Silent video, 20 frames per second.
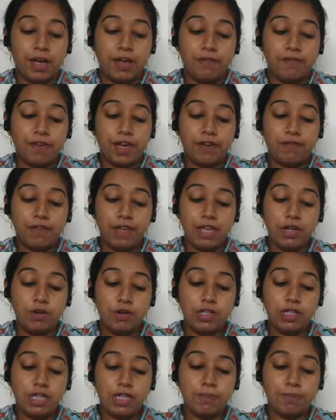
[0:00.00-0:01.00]
When we use
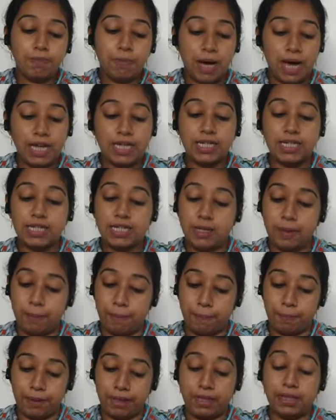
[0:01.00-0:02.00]
the past
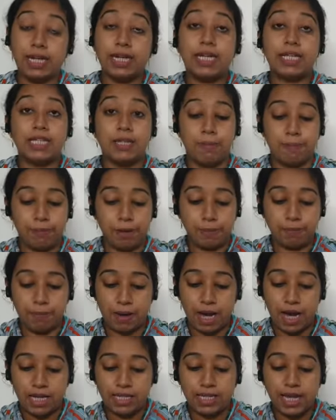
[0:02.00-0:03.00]
simple, that is simple
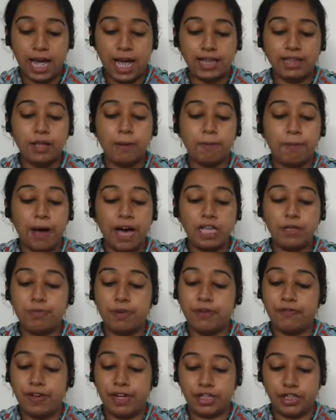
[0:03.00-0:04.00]
past, and the past
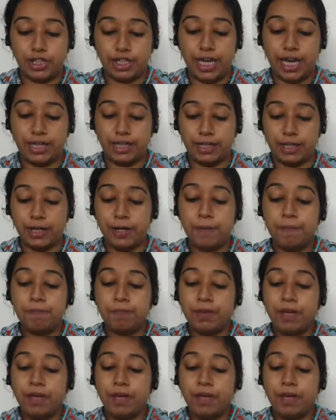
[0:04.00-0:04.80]
perfect together,